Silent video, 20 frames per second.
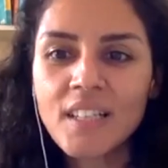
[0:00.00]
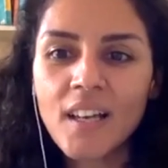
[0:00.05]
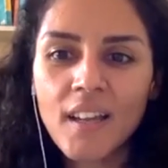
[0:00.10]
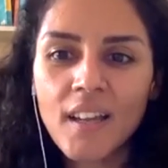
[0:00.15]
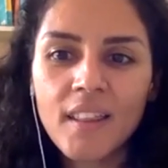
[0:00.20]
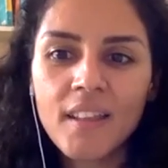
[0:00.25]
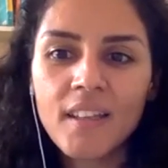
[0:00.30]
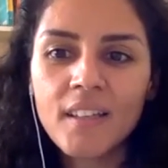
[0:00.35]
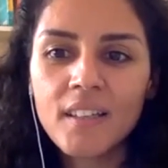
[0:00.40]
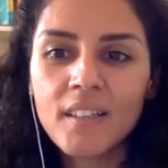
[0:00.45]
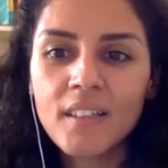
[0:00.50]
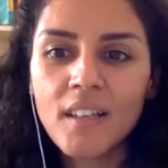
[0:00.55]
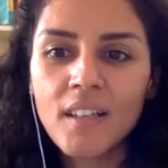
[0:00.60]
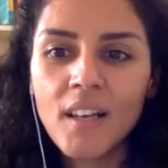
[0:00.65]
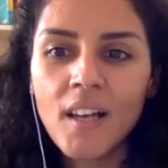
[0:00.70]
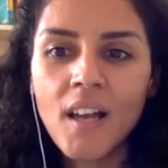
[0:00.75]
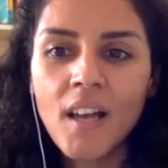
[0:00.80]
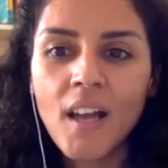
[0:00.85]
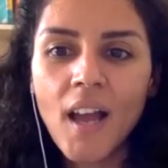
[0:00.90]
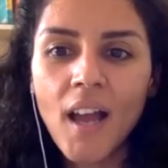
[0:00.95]
I think
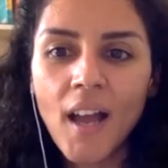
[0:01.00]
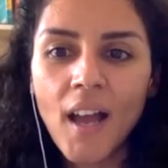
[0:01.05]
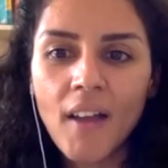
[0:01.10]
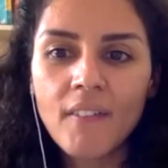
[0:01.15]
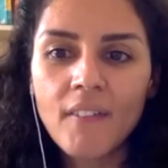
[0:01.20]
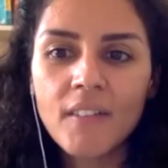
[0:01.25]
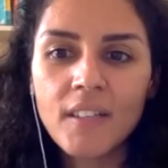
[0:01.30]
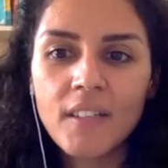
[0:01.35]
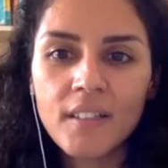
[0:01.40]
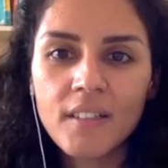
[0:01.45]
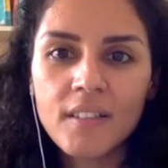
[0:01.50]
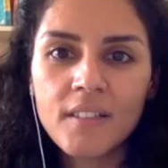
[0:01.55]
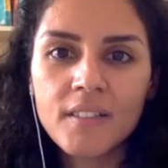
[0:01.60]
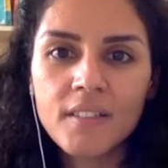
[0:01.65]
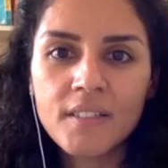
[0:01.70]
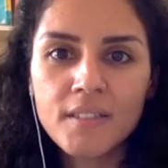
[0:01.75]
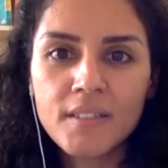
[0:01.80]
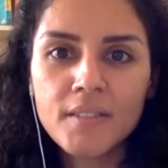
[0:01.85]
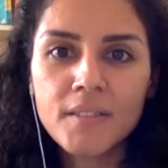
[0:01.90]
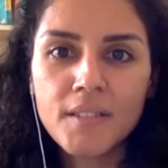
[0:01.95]
having
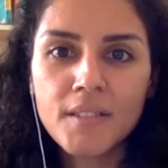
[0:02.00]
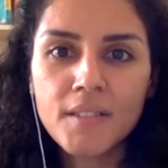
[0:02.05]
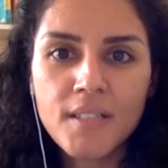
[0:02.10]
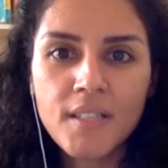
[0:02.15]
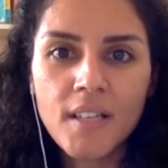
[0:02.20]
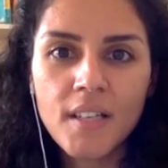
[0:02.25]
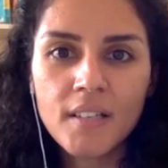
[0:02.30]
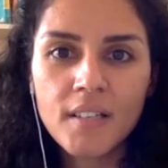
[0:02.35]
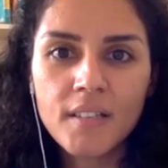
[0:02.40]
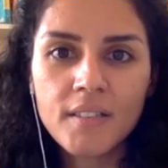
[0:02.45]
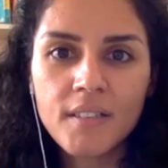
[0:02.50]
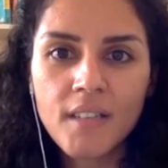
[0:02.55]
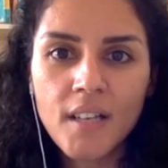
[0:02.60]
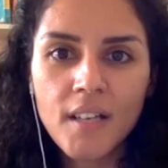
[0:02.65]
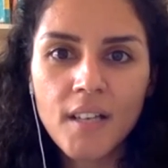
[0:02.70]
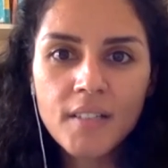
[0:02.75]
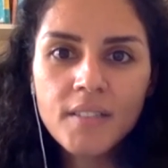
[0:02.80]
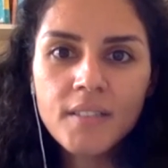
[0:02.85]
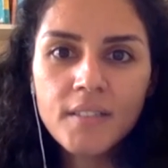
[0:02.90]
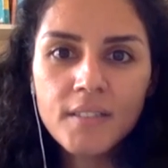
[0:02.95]
this status
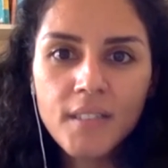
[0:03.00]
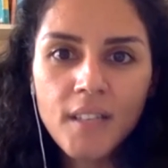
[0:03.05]
as